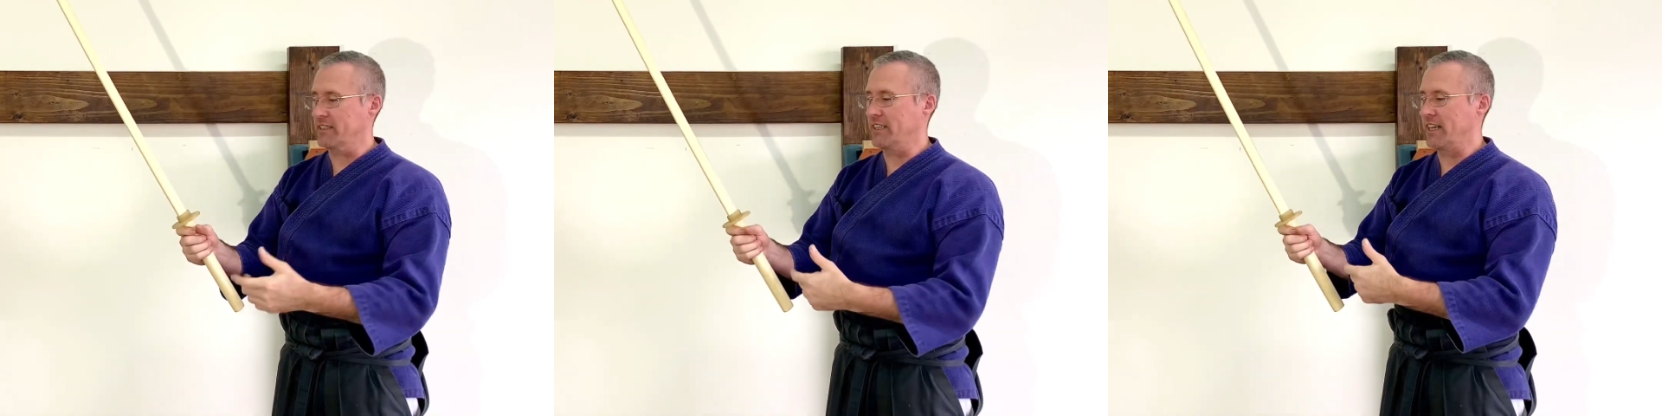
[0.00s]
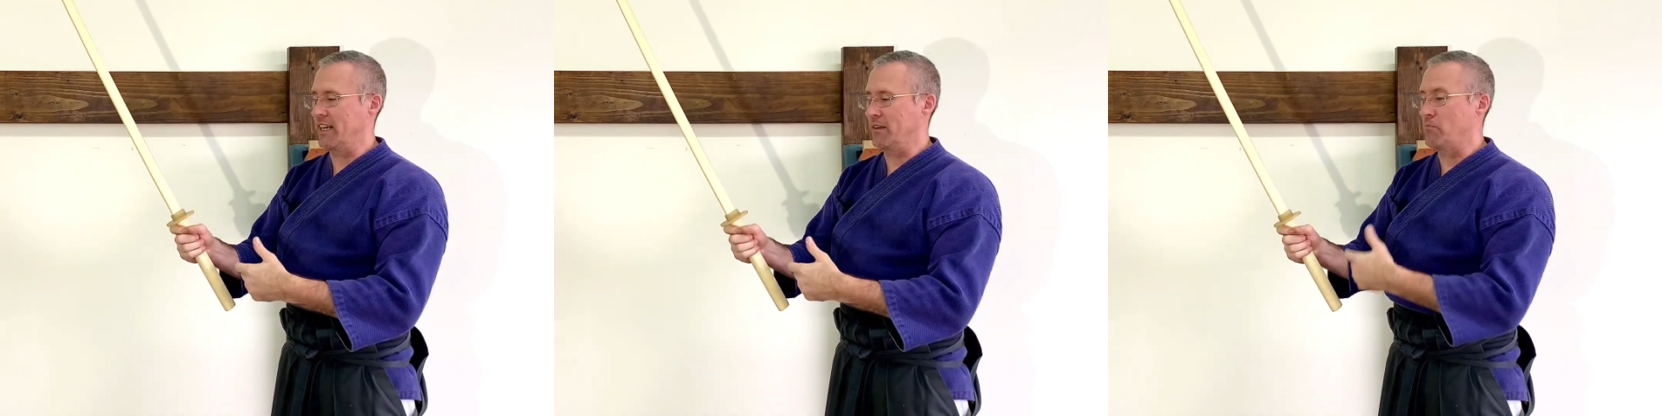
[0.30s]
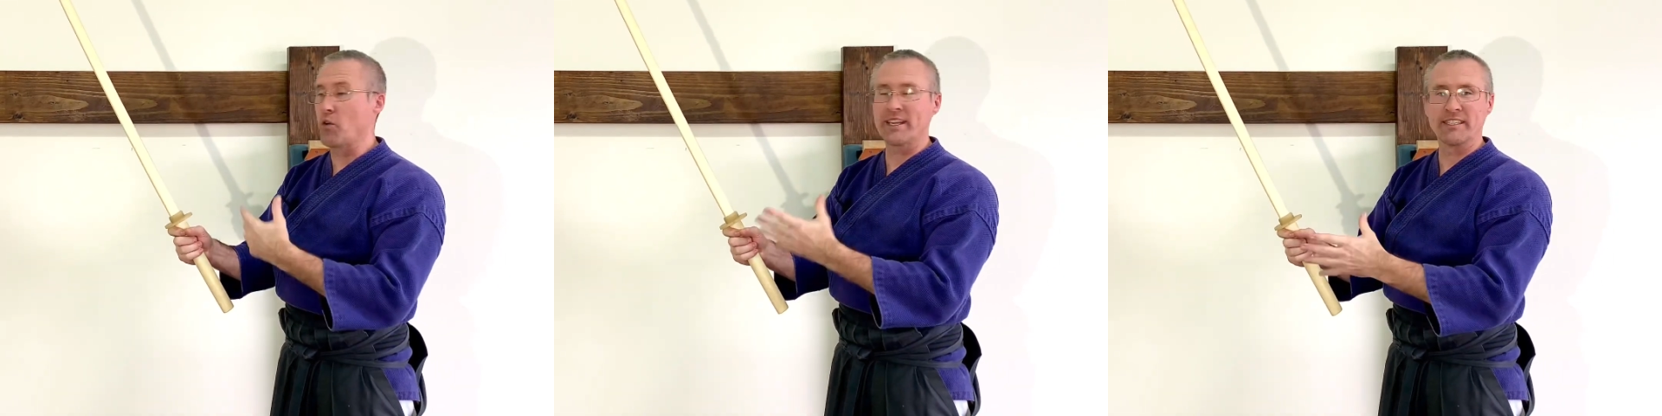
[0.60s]

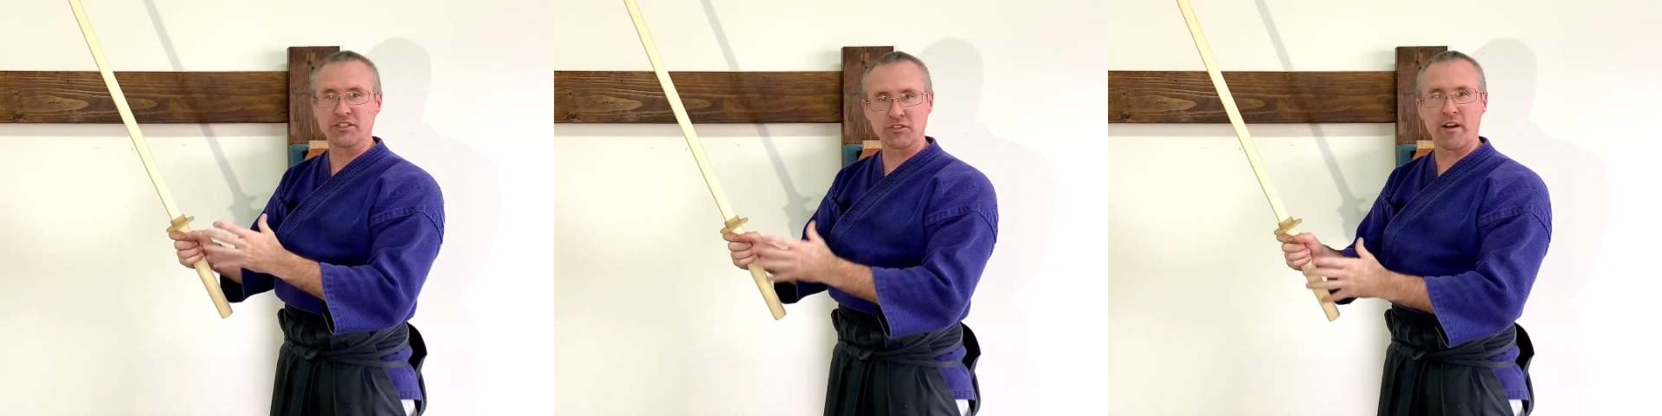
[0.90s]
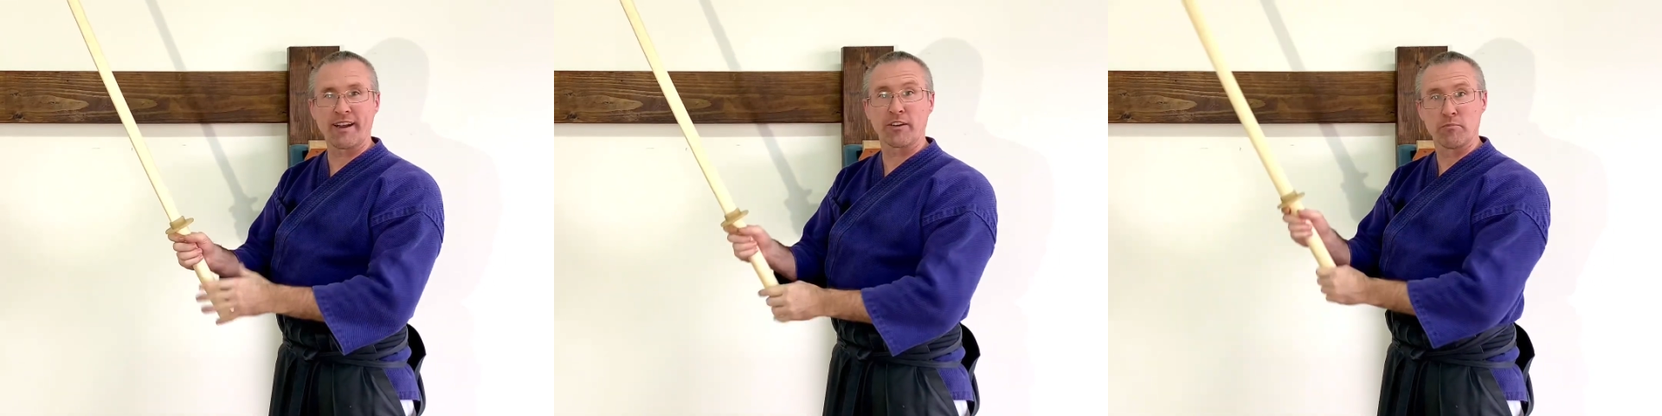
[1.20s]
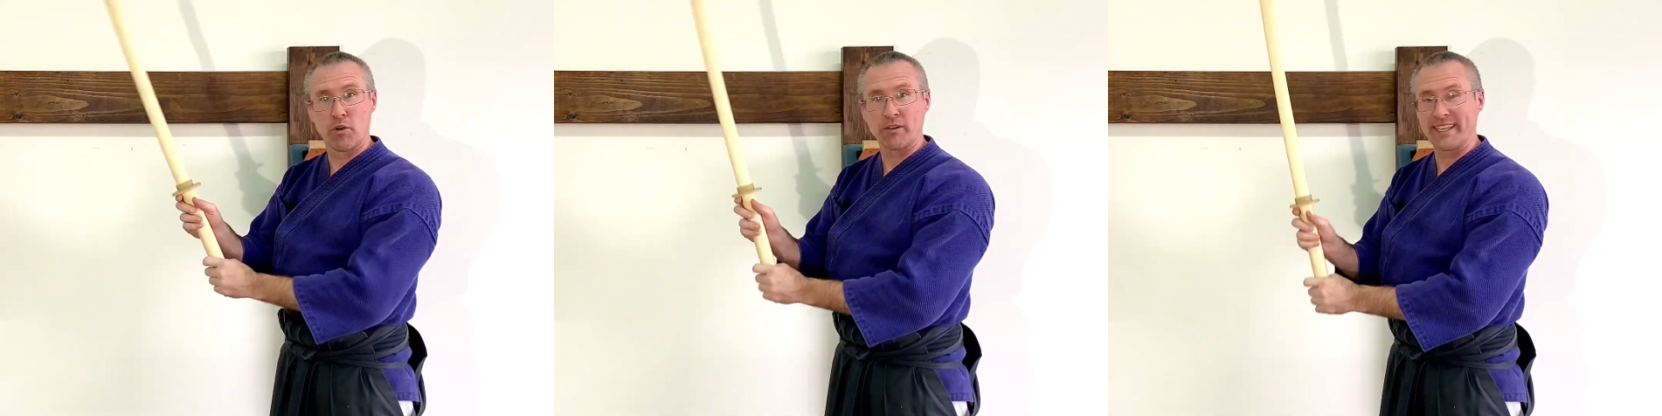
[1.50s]
BOKKEN strike or
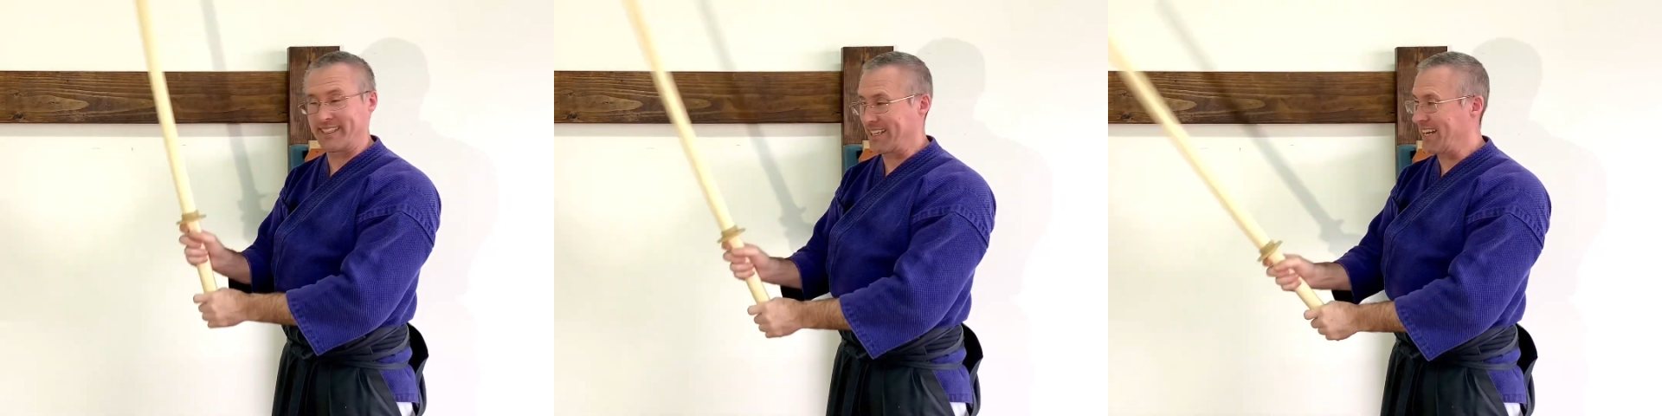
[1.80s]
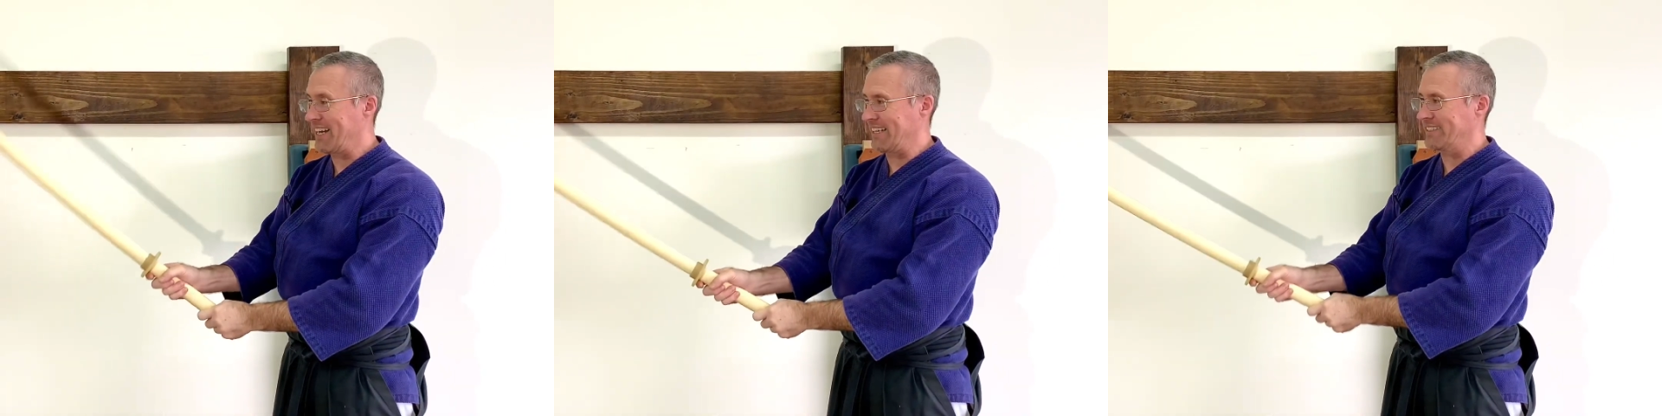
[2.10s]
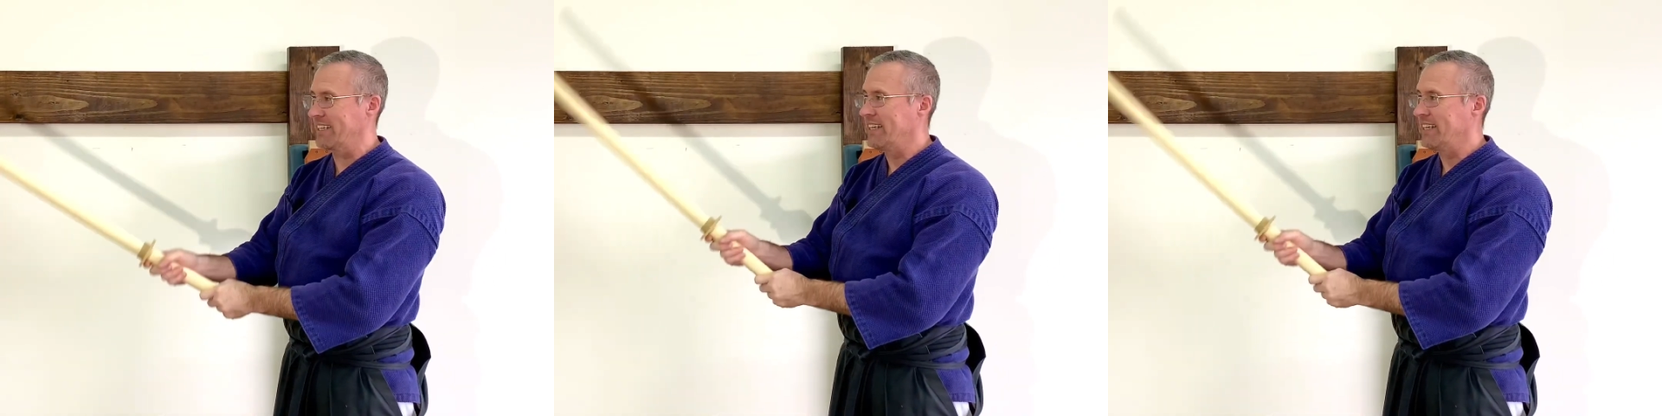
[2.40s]
BOKKEN cut.